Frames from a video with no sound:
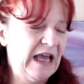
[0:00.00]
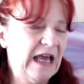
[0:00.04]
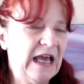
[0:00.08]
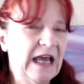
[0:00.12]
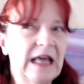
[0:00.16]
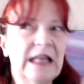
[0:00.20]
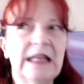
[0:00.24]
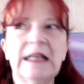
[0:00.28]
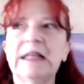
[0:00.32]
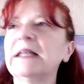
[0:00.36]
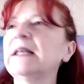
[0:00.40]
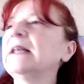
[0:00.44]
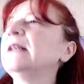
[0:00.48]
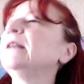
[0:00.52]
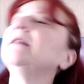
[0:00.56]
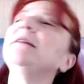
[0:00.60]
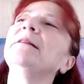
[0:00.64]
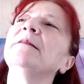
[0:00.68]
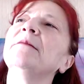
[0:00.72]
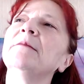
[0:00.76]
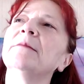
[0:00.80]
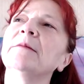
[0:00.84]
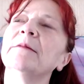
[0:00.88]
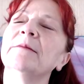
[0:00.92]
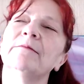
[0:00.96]
And
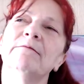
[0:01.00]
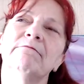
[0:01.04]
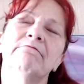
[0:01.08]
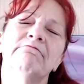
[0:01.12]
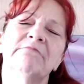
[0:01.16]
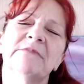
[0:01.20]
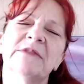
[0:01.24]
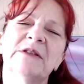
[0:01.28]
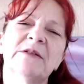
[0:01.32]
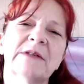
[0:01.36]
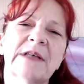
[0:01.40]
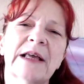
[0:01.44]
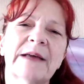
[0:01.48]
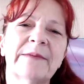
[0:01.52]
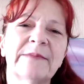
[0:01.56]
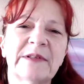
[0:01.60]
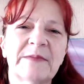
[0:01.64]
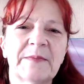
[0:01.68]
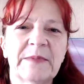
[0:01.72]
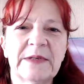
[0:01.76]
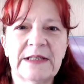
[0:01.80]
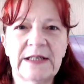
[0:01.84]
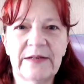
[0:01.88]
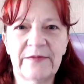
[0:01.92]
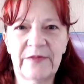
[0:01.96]
in some
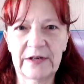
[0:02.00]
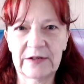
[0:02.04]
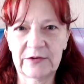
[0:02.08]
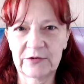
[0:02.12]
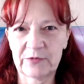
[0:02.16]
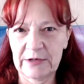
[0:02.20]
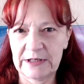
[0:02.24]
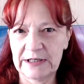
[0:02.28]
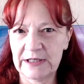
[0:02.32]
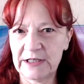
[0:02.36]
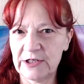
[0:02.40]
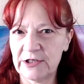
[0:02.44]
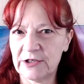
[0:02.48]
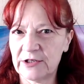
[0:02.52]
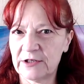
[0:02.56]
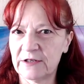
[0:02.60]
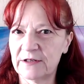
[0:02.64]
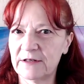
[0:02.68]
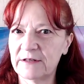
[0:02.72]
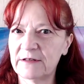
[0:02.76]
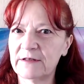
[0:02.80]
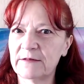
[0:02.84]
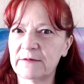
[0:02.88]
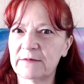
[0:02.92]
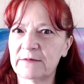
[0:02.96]
specific
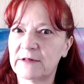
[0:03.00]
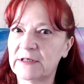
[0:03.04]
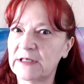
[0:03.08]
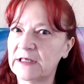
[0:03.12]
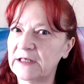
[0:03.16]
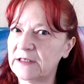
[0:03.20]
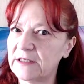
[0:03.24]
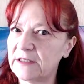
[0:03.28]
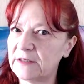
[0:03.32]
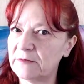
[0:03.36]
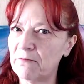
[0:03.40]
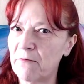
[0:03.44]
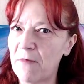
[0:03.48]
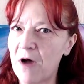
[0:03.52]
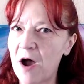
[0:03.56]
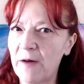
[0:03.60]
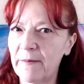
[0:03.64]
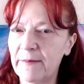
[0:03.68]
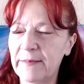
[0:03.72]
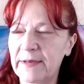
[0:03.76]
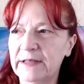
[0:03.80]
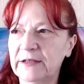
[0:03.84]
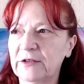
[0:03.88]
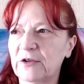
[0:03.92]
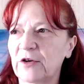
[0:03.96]
tradition, this
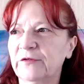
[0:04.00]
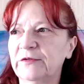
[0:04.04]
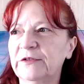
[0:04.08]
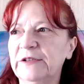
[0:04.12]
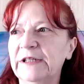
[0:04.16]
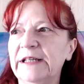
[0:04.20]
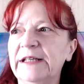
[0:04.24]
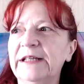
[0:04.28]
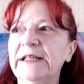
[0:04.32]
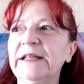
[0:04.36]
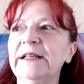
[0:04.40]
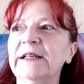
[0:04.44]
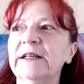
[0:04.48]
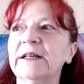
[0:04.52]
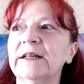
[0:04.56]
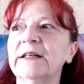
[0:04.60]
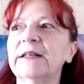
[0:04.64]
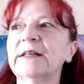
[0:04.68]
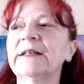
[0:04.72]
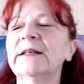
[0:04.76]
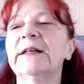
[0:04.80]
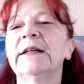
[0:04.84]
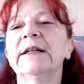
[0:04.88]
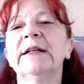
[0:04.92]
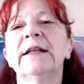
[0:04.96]
moment of the
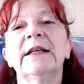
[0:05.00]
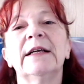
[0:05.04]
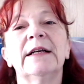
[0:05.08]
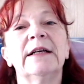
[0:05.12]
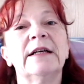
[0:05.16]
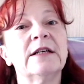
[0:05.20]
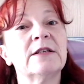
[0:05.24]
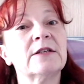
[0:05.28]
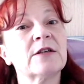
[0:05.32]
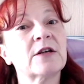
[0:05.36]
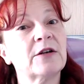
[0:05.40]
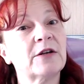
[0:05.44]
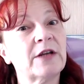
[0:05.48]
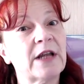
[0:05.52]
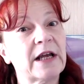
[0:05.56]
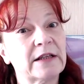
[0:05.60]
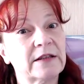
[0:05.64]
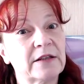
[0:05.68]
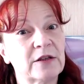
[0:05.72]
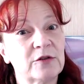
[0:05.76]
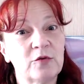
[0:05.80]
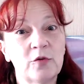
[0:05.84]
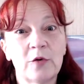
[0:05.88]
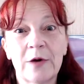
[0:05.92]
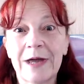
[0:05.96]
year is
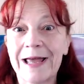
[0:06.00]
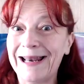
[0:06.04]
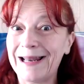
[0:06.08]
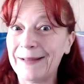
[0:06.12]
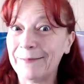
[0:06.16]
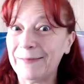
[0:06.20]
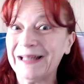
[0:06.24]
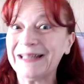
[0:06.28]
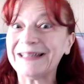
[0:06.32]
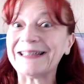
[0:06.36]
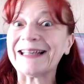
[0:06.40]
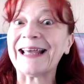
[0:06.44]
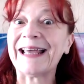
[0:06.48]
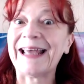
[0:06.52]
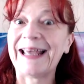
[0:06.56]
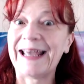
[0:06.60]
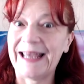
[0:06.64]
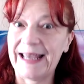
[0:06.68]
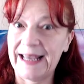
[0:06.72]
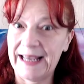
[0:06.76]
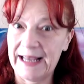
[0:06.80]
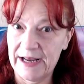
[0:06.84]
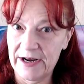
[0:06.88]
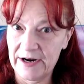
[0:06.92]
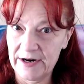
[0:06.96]
connected to element
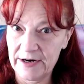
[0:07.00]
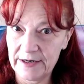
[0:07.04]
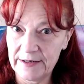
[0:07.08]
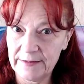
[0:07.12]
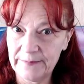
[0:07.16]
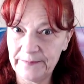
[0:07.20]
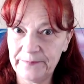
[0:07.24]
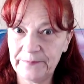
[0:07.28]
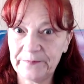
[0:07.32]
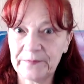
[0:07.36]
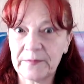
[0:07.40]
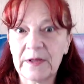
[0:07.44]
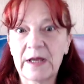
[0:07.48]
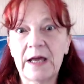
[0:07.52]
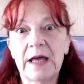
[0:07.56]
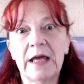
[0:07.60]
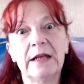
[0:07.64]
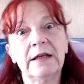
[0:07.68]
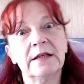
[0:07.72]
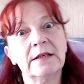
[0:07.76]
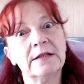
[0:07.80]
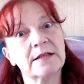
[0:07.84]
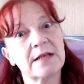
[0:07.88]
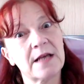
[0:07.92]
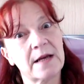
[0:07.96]
air,
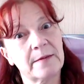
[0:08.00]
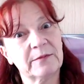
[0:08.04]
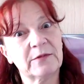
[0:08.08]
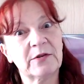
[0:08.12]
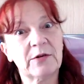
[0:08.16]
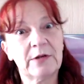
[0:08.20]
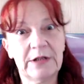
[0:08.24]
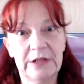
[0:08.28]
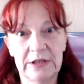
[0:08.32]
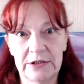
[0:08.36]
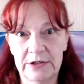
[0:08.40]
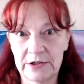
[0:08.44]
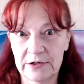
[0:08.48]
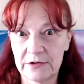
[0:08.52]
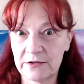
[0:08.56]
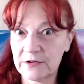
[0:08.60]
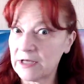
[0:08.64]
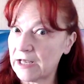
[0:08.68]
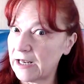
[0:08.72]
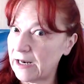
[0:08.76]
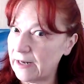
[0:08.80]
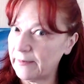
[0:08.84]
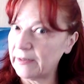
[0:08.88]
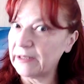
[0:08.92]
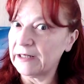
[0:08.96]
and in some
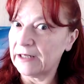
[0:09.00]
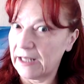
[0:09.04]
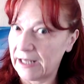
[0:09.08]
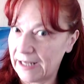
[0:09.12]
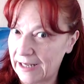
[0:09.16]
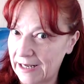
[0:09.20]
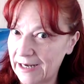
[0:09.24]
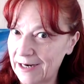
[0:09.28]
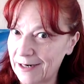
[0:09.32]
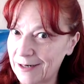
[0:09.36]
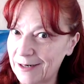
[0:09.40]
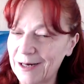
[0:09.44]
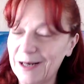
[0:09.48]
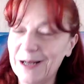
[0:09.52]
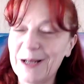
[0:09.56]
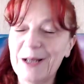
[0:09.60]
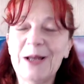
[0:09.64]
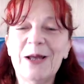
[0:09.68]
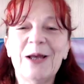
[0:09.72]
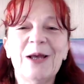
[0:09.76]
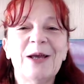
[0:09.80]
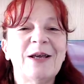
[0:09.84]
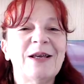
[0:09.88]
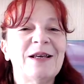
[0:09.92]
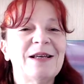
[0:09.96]
traditions, element air
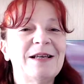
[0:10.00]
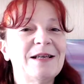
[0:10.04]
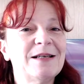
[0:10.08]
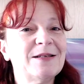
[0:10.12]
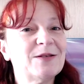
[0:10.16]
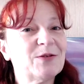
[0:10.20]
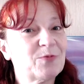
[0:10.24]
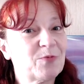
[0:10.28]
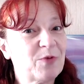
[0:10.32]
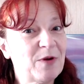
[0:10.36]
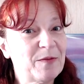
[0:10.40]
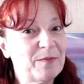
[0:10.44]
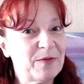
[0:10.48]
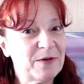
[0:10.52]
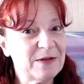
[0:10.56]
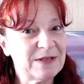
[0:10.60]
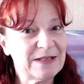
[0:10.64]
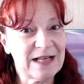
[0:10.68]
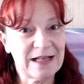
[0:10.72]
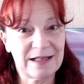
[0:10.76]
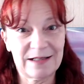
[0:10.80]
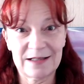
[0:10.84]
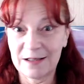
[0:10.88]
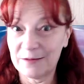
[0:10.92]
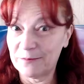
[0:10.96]
is
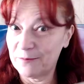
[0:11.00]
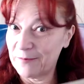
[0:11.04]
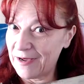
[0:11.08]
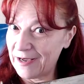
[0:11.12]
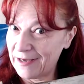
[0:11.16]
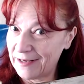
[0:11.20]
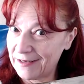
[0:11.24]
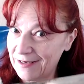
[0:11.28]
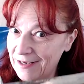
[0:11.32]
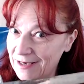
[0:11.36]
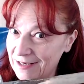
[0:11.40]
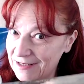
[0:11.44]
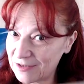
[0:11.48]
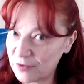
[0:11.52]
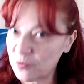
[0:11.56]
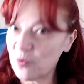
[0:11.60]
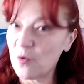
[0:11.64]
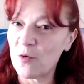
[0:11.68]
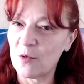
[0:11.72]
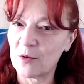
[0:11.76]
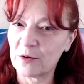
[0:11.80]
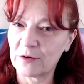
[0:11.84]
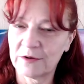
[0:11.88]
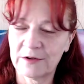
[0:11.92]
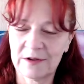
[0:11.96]
represented by a
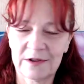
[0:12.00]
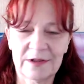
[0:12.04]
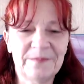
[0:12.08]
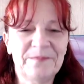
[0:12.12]
sword.